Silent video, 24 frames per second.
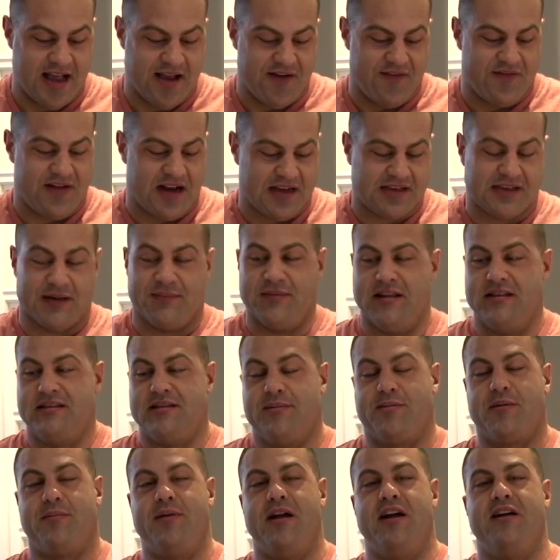We got something
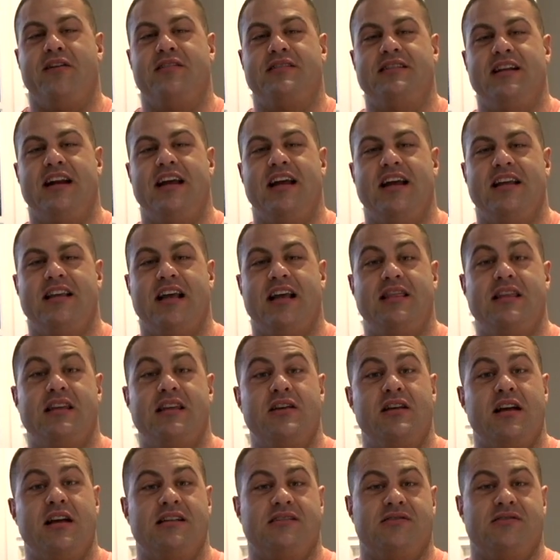to prepare today that I think
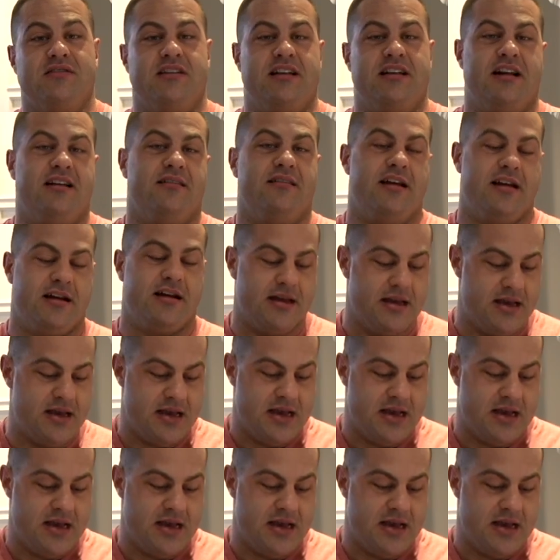you guys are really gonna like.